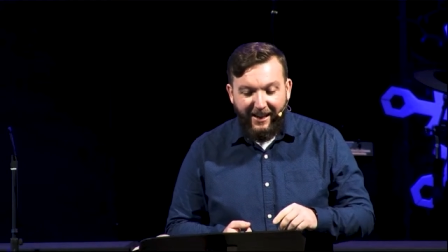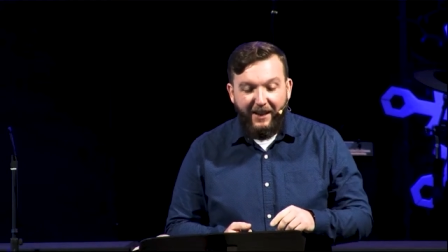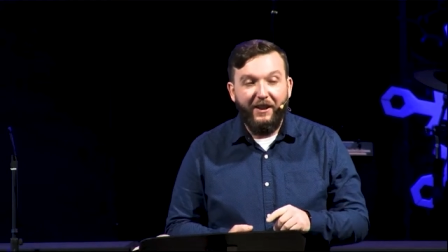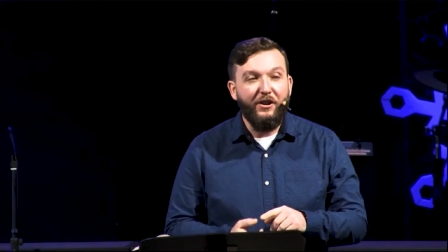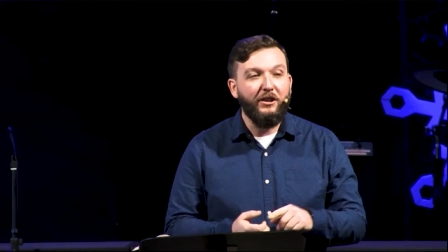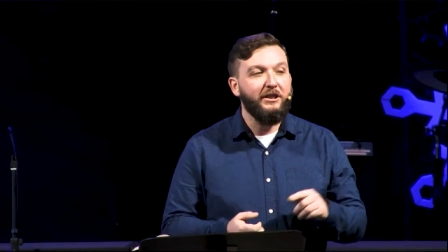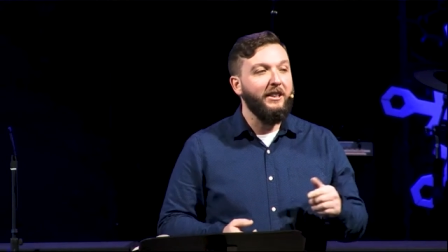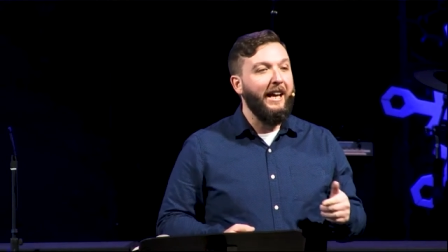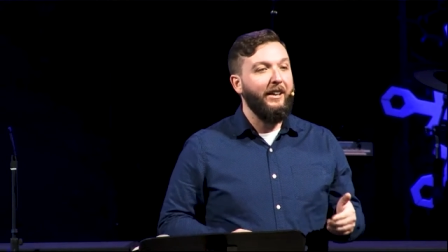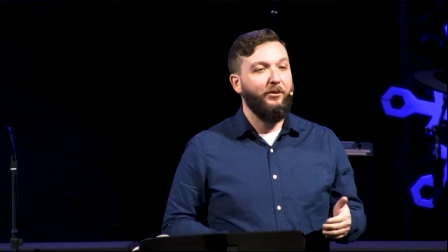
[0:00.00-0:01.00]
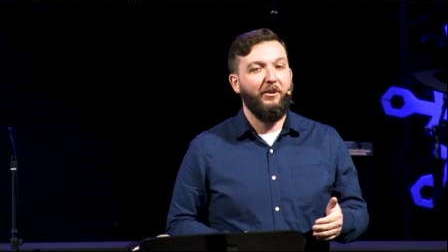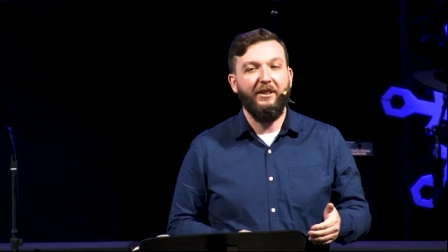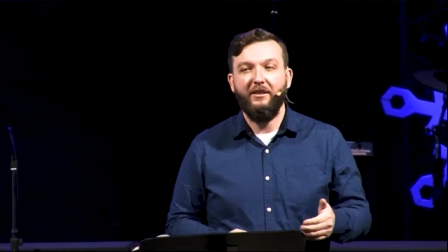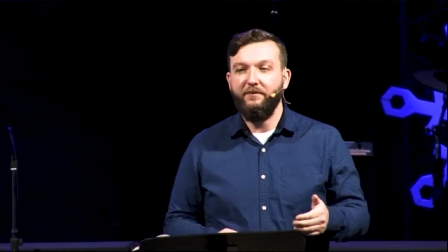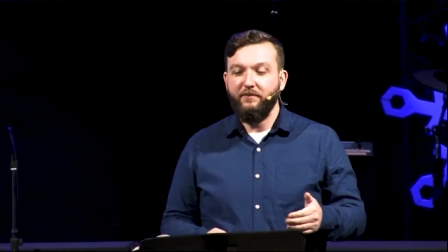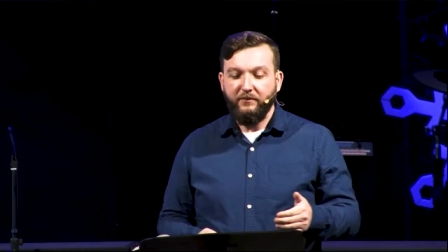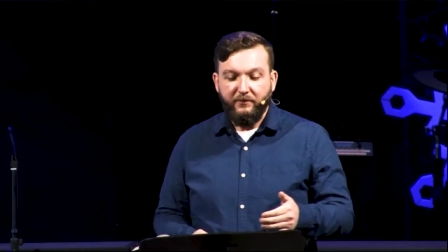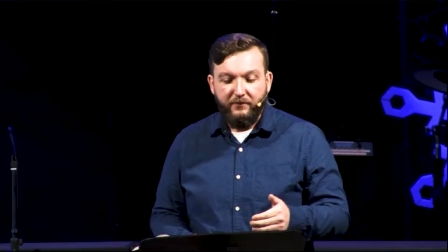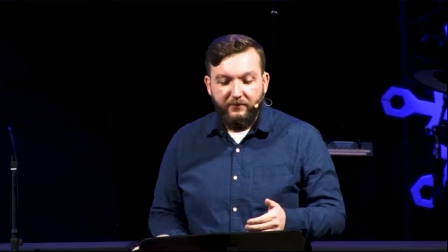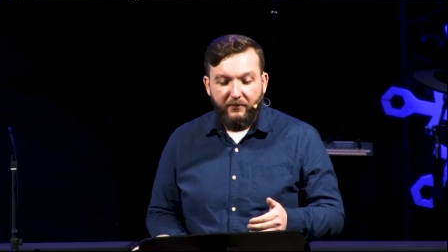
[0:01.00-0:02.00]
and then there's the last one
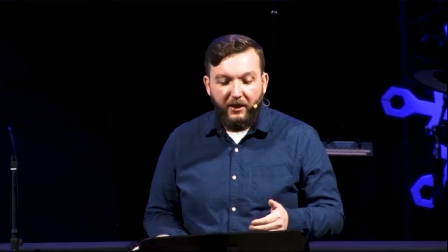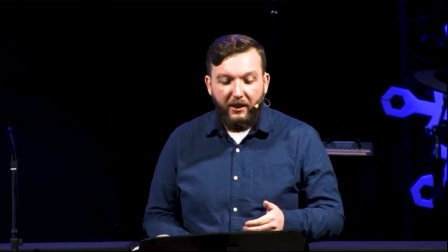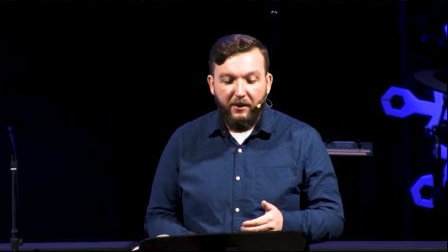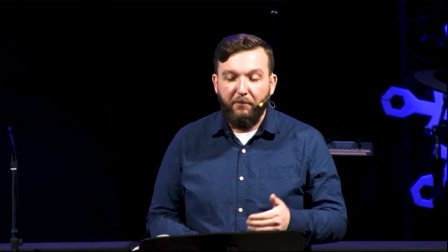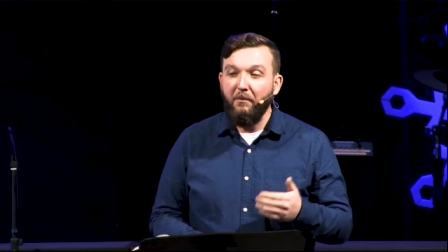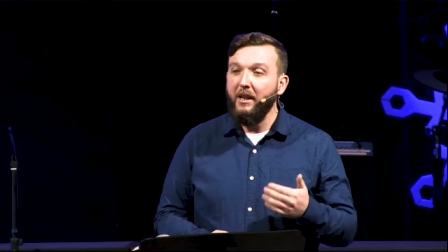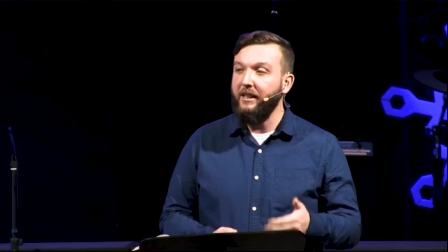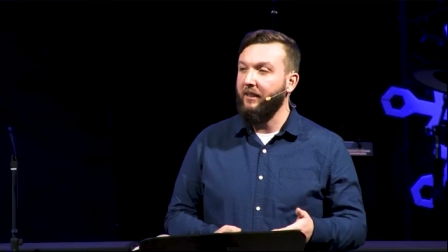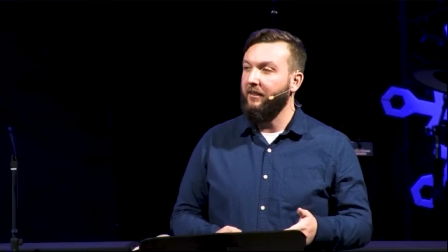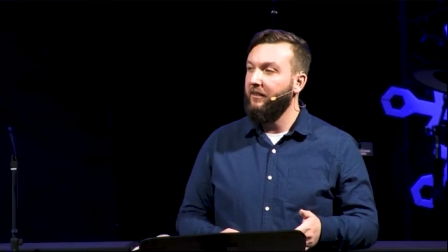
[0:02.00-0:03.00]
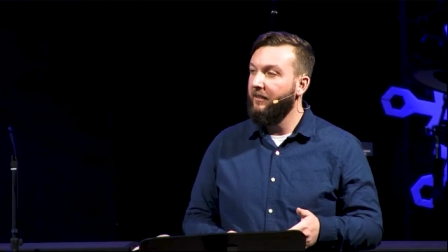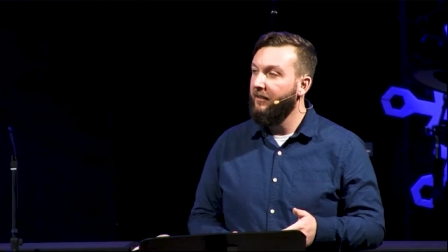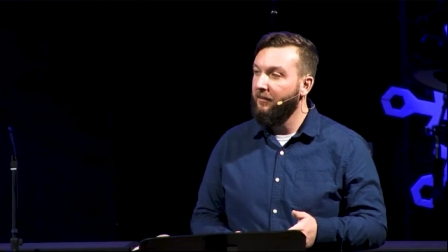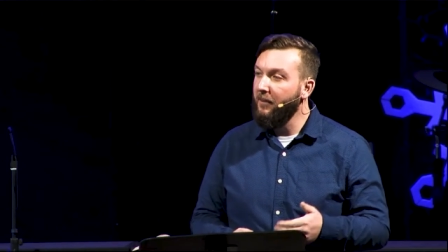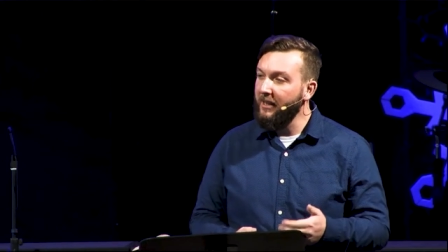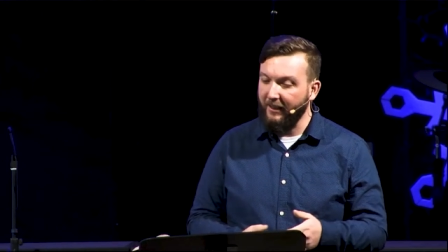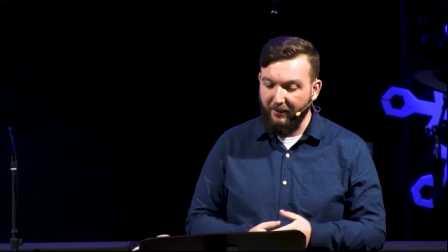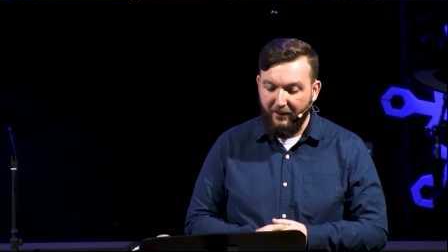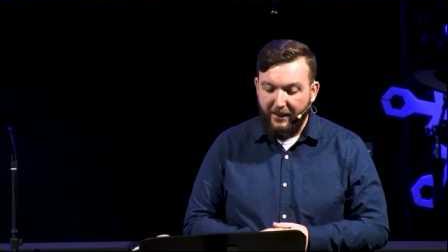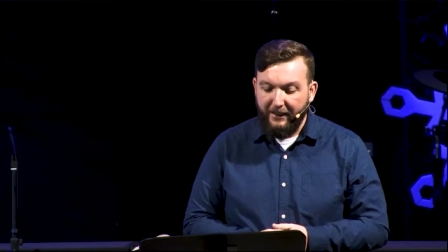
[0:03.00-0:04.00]
money
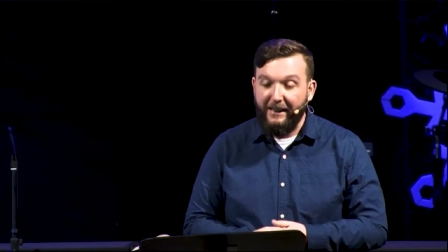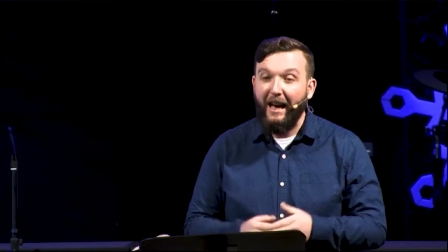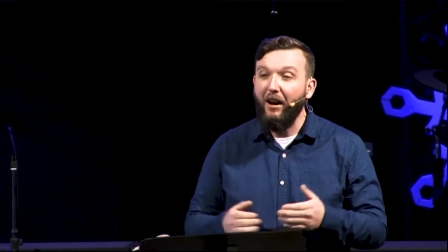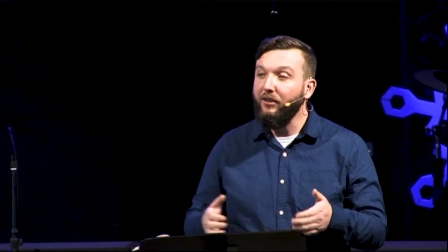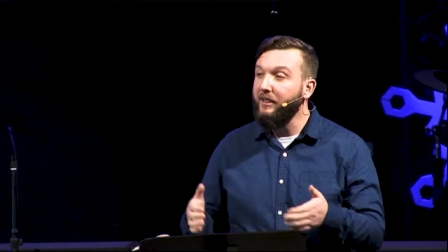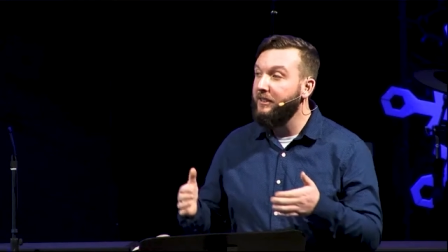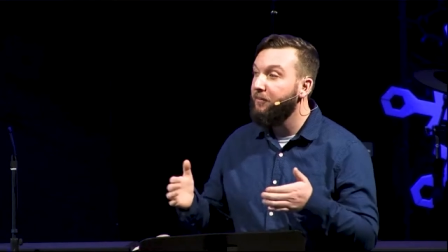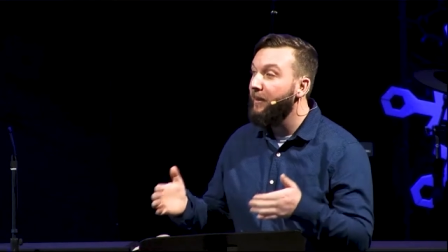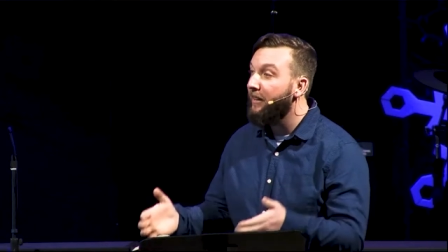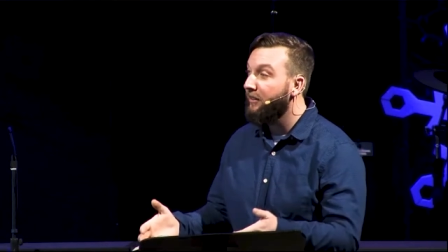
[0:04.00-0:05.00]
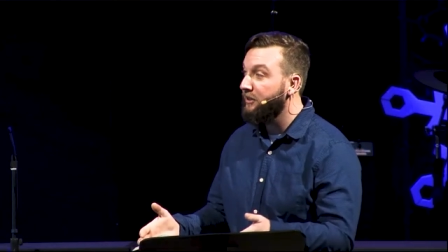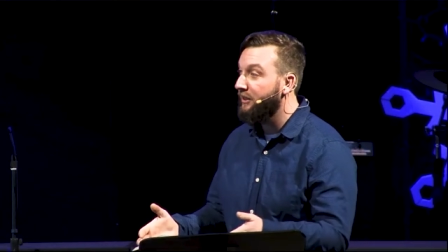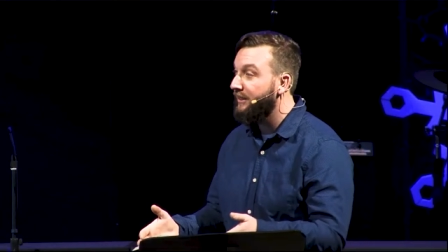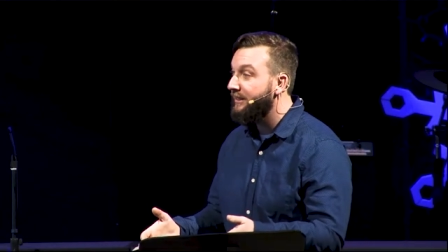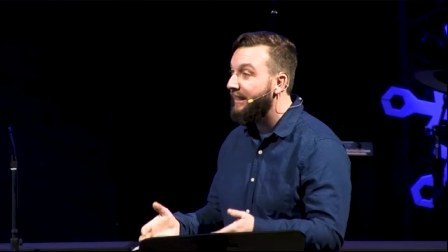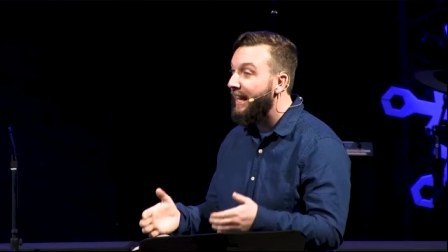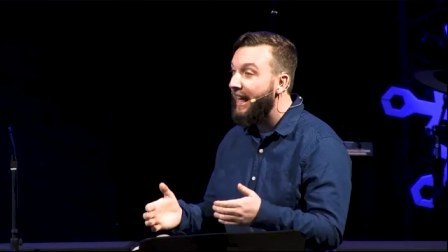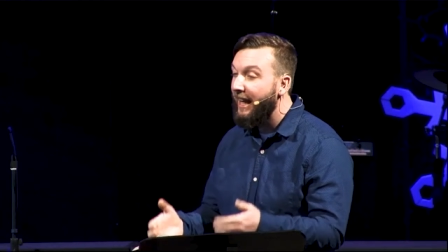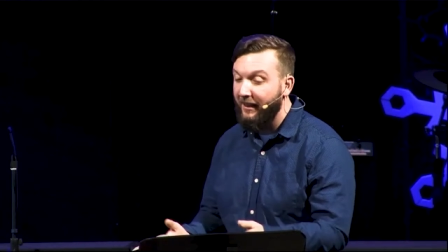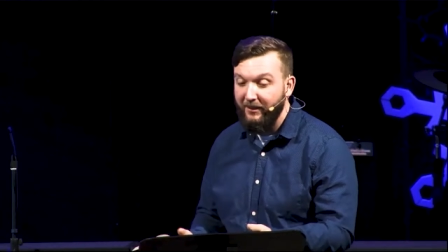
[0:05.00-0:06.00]
money. Countless marriages
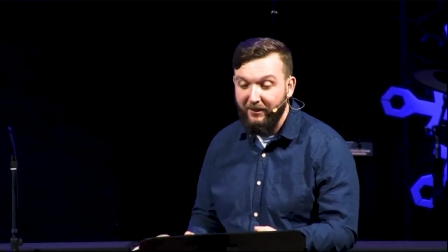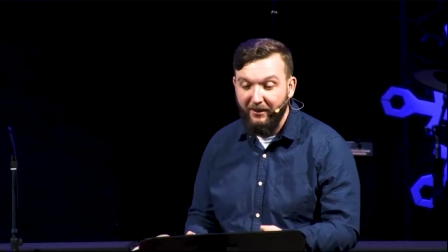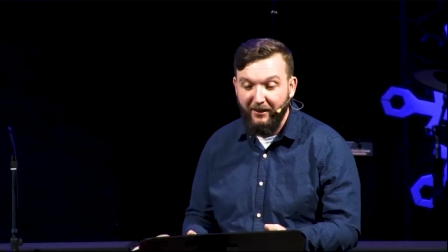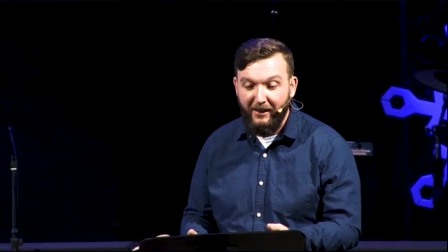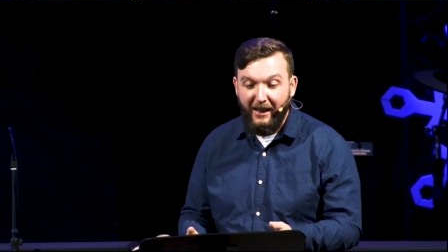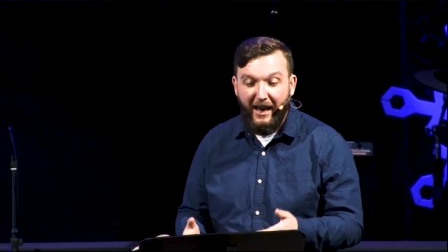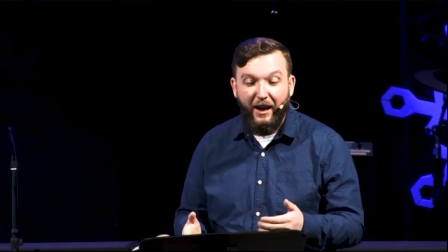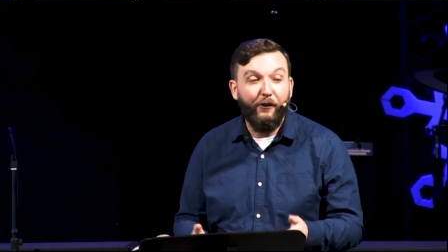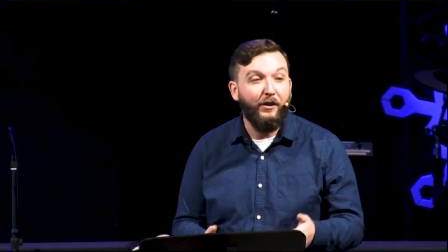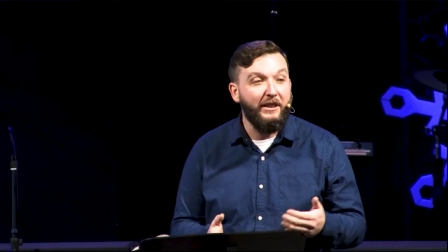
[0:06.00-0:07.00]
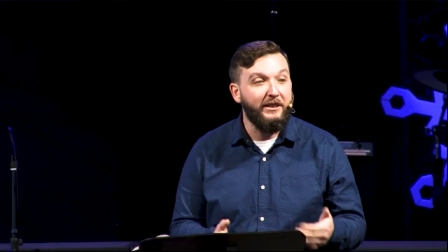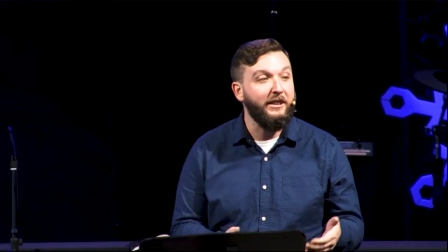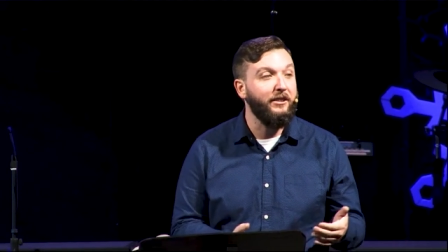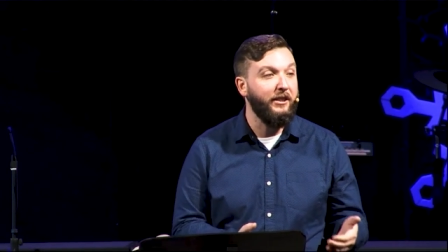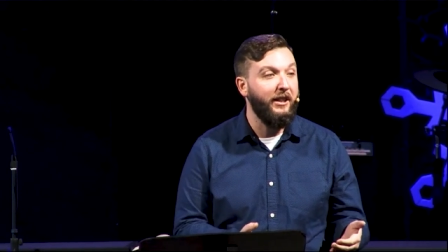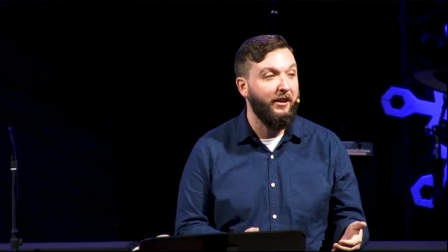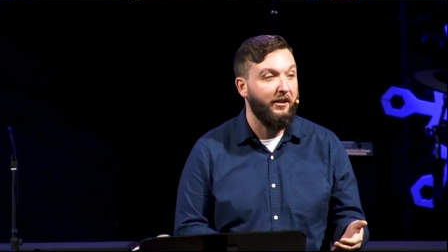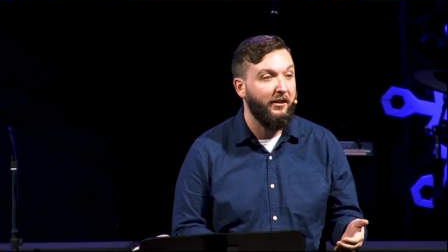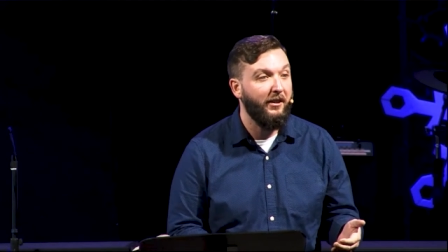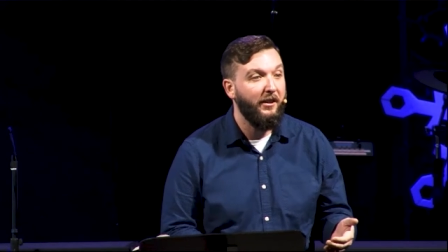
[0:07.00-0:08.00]
end every single
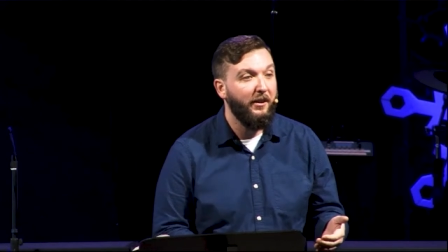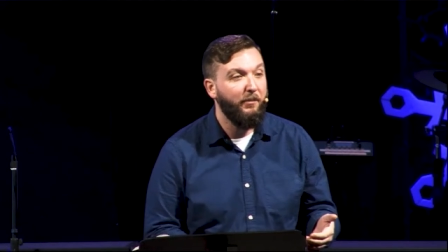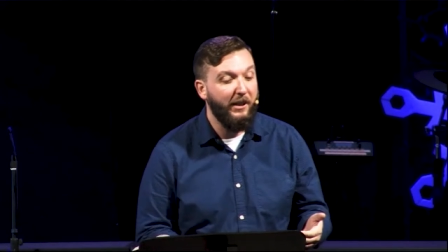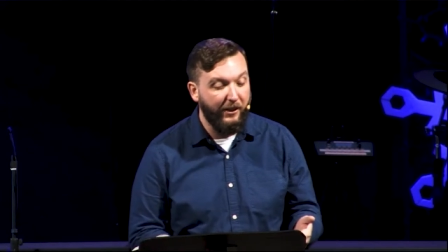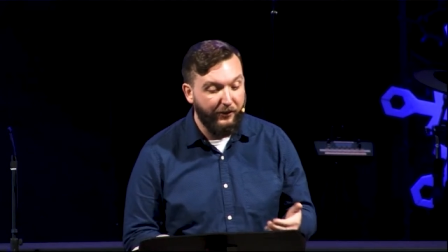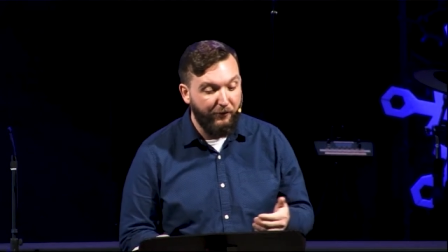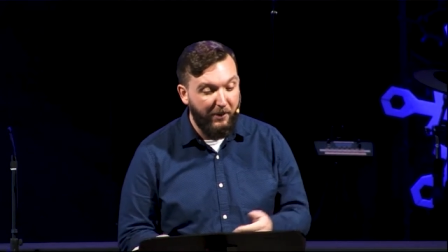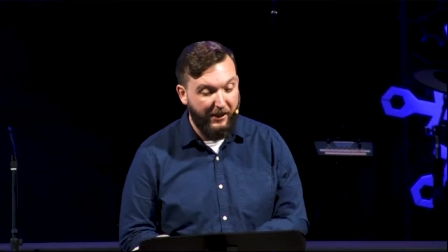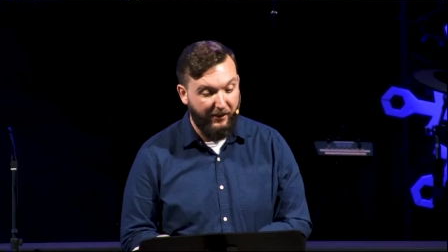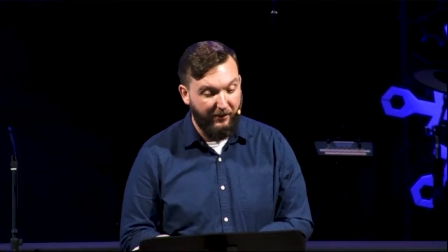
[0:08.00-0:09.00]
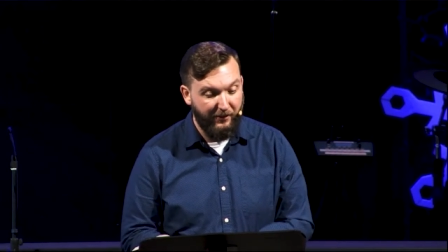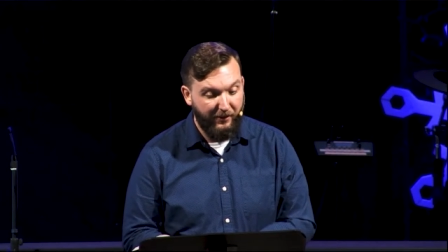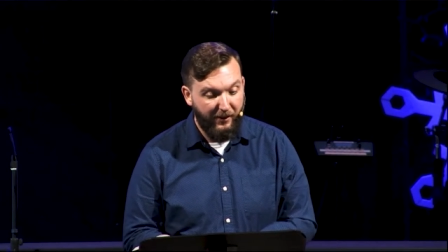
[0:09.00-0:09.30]
year because of money,